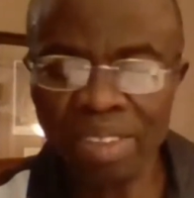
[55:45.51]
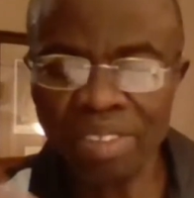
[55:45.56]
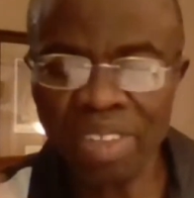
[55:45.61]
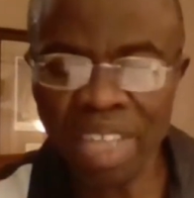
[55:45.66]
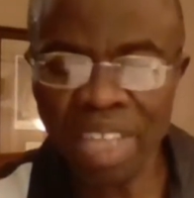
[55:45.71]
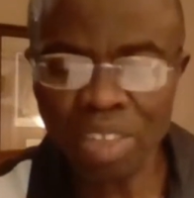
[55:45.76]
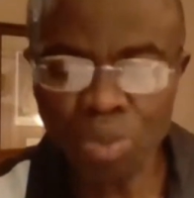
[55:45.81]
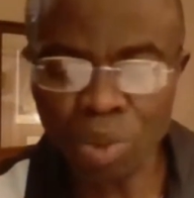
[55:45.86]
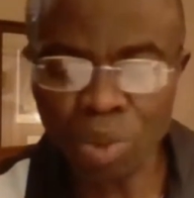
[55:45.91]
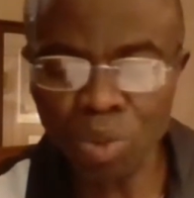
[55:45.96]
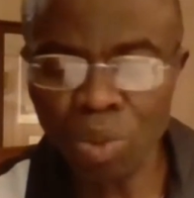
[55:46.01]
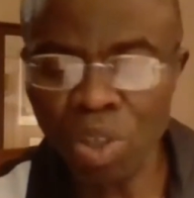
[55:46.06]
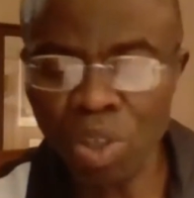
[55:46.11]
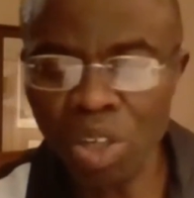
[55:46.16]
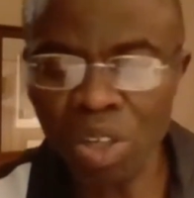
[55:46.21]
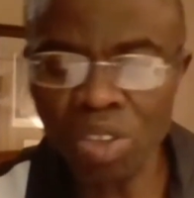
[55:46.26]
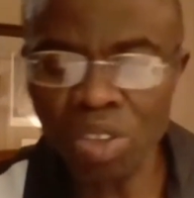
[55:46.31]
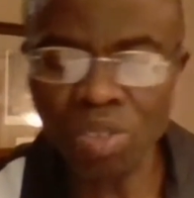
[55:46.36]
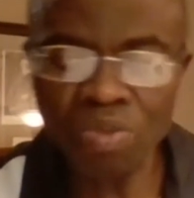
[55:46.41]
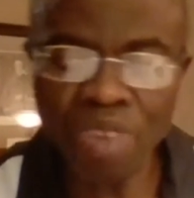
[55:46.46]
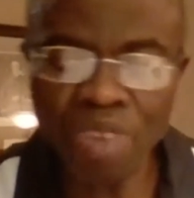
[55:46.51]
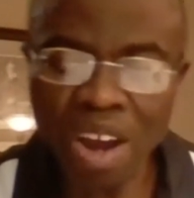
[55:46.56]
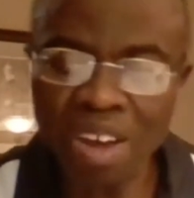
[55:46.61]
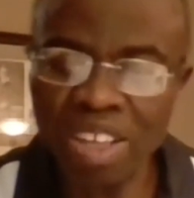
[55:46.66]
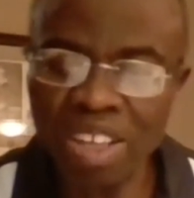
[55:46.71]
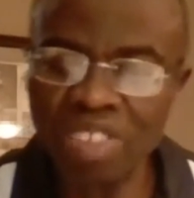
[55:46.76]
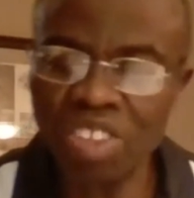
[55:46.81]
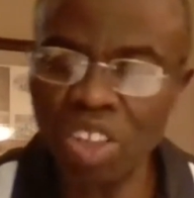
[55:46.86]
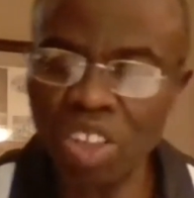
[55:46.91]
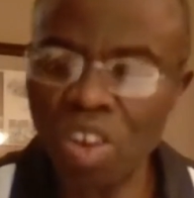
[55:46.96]
That's what we
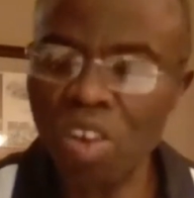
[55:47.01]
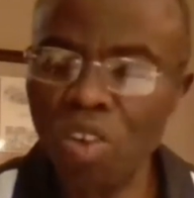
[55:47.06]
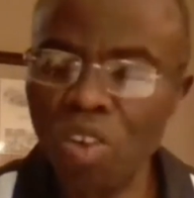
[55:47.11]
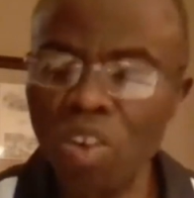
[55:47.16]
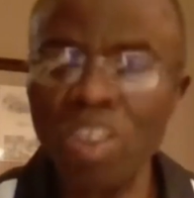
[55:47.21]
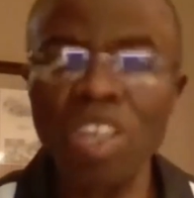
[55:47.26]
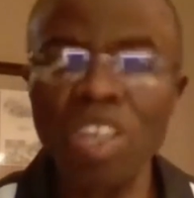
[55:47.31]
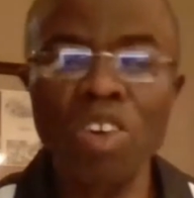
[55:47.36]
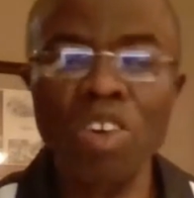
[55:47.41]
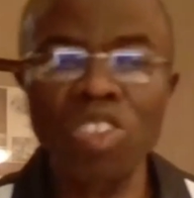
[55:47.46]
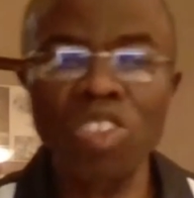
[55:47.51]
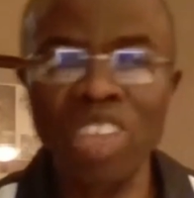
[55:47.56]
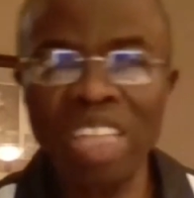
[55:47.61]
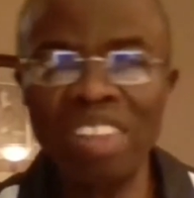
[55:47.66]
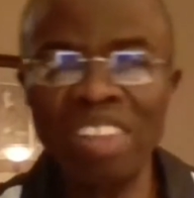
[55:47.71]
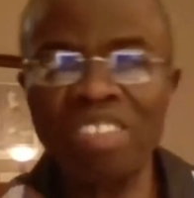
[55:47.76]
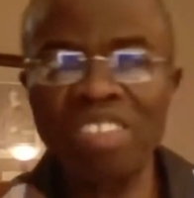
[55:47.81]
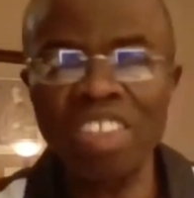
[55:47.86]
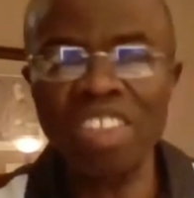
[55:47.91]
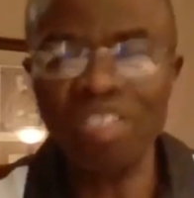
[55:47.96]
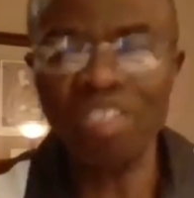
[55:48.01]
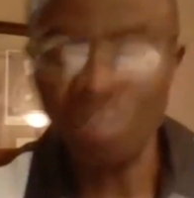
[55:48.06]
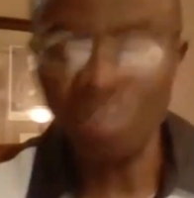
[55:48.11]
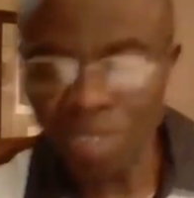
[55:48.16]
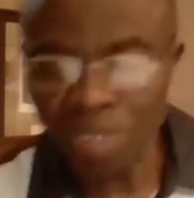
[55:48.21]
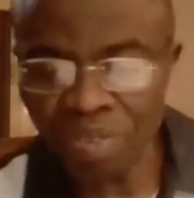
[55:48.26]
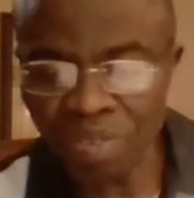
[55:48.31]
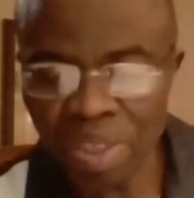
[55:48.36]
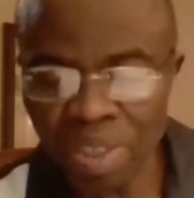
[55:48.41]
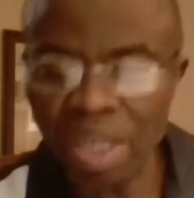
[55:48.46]
find in Second Chronicles thirty-six,
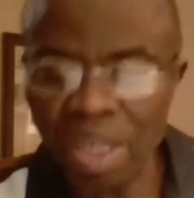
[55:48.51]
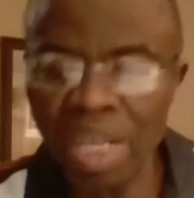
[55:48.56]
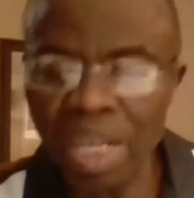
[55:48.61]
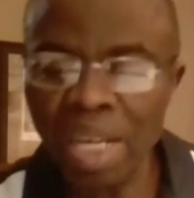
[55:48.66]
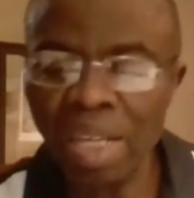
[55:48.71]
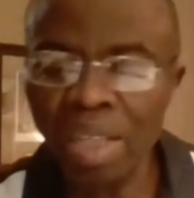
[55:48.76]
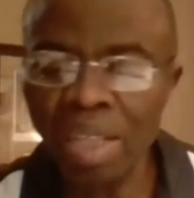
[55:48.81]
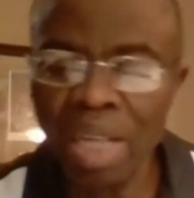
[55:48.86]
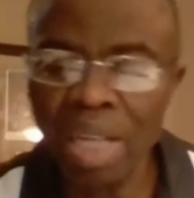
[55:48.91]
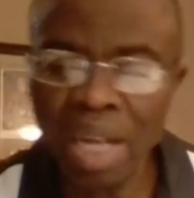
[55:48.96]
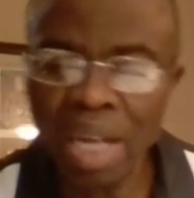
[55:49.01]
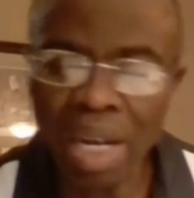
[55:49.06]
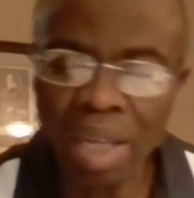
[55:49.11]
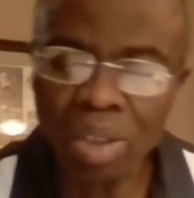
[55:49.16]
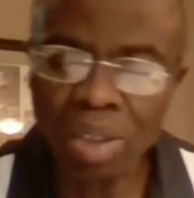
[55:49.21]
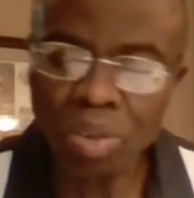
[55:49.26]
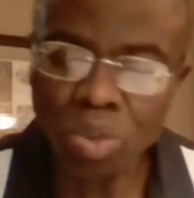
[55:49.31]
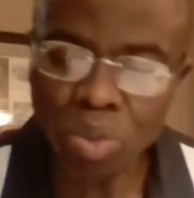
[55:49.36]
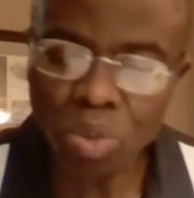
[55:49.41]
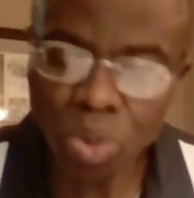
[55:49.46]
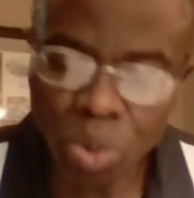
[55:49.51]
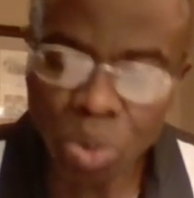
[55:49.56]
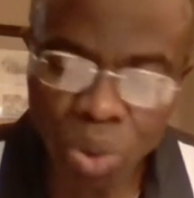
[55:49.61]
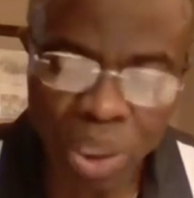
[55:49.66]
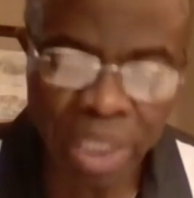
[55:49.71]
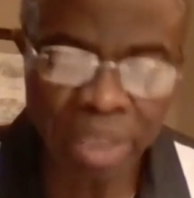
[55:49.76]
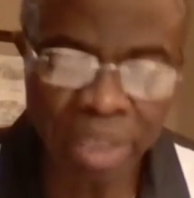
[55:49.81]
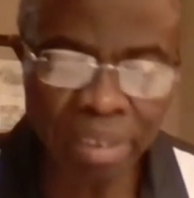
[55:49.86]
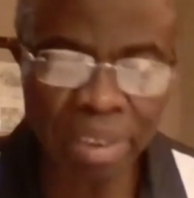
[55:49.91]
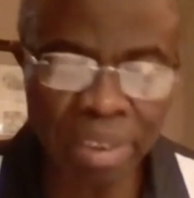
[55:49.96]
fifteen through
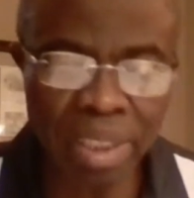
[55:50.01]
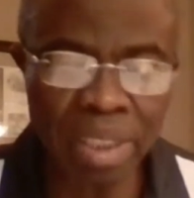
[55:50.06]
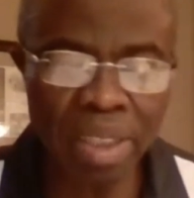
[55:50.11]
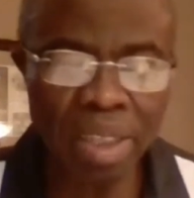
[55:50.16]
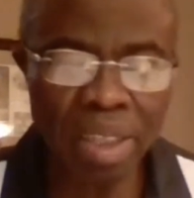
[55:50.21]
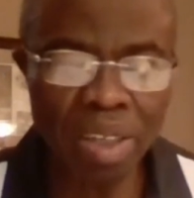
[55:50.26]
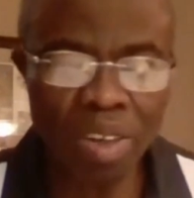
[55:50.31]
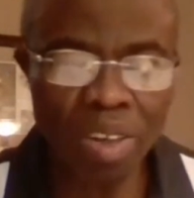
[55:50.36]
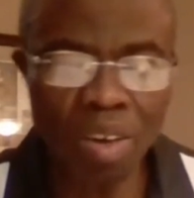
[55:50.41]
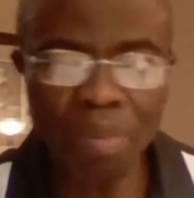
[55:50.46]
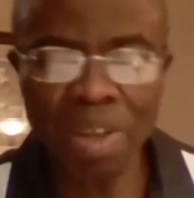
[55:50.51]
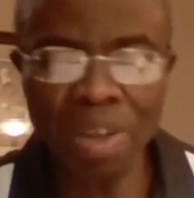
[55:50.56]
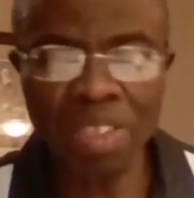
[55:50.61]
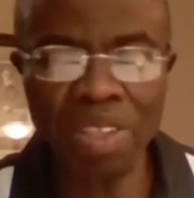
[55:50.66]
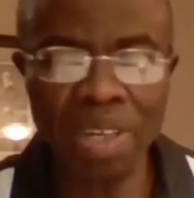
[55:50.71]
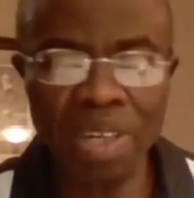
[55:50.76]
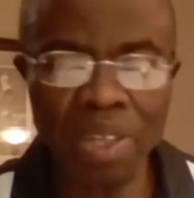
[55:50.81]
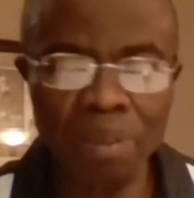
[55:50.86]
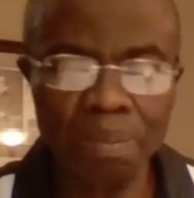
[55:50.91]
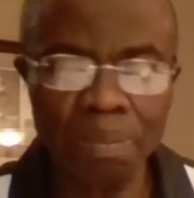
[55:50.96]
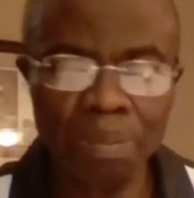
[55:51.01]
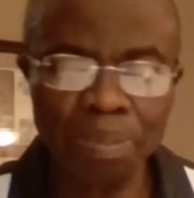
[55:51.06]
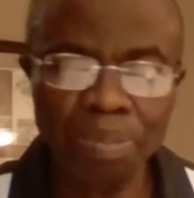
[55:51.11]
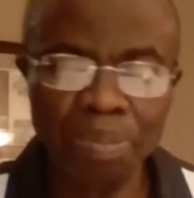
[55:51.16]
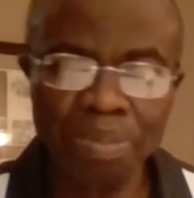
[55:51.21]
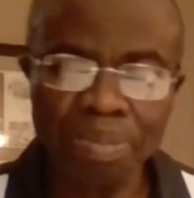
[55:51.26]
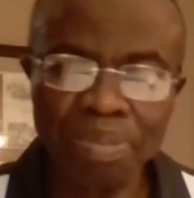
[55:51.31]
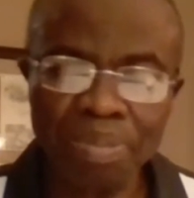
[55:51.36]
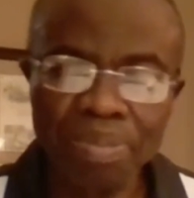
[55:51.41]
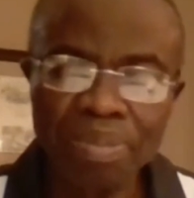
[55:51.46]
eighteen. Number three,
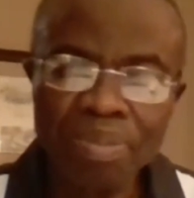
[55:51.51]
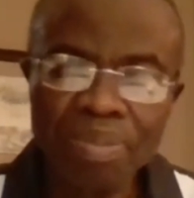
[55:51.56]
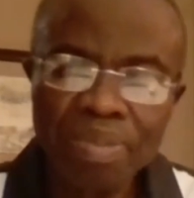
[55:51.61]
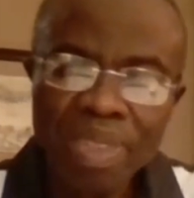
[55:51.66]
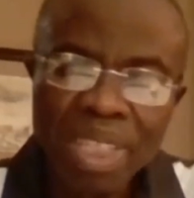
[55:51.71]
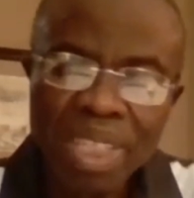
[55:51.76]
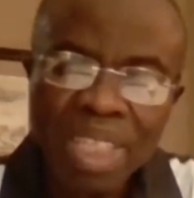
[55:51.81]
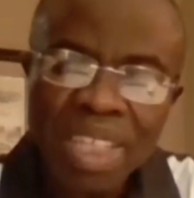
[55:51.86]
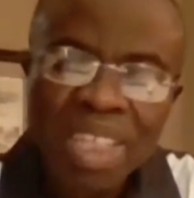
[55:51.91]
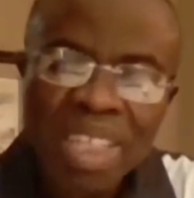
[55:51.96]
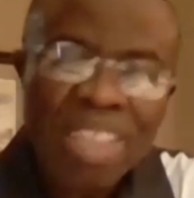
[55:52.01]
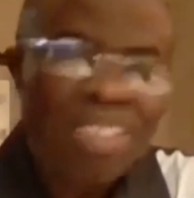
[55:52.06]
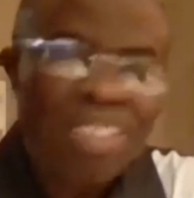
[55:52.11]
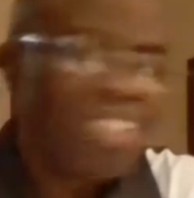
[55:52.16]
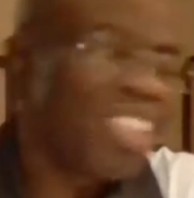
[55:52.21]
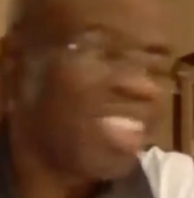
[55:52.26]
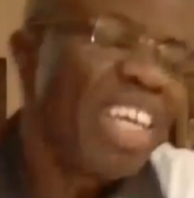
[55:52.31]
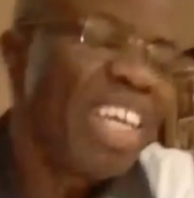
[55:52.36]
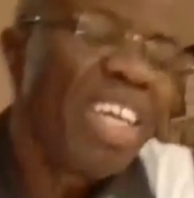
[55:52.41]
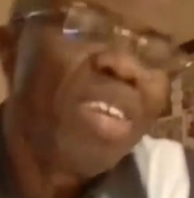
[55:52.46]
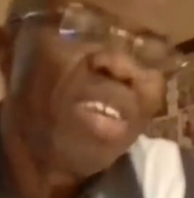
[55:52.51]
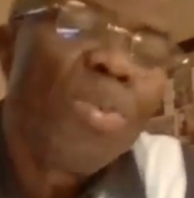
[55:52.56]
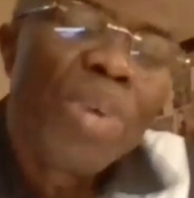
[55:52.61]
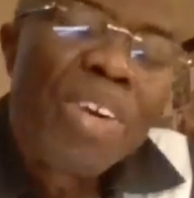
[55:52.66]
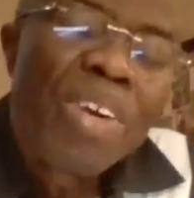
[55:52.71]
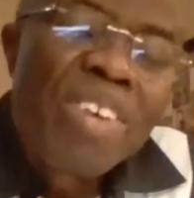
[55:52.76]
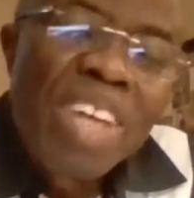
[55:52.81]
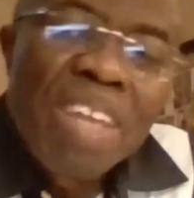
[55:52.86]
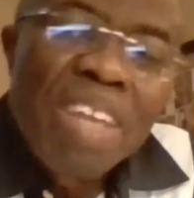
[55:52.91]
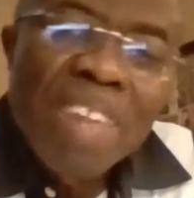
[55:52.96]
sin
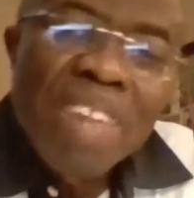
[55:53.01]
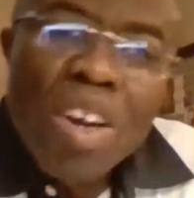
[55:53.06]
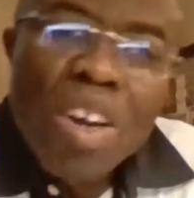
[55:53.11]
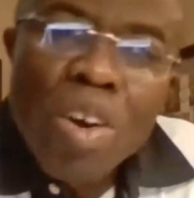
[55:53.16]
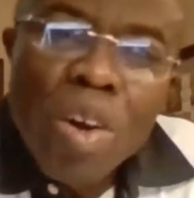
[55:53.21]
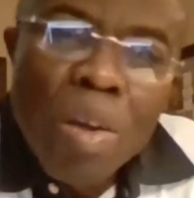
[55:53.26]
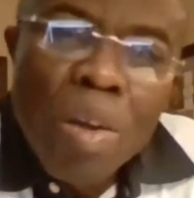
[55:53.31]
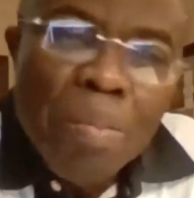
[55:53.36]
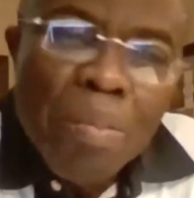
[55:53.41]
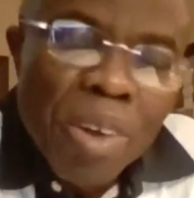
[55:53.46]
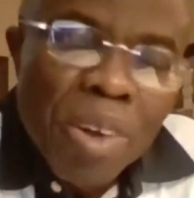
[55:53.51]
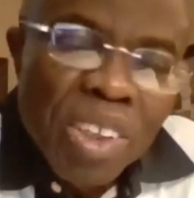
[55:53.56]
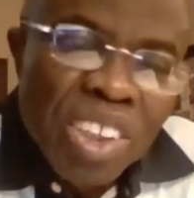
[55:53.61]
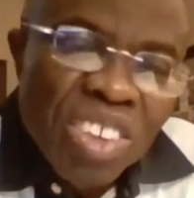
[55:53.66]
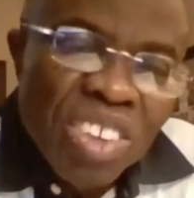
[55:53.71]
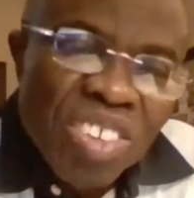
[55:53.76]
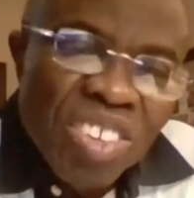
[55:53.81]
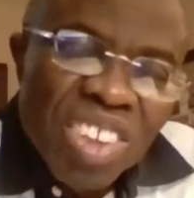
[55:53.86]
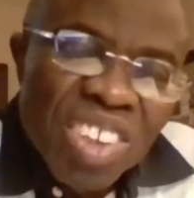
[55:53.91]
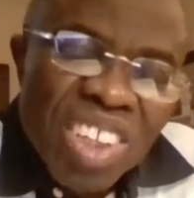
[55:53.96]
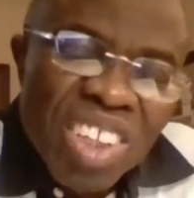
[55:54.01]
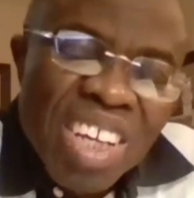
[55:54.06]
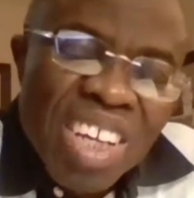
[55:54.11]
will never go unpunished.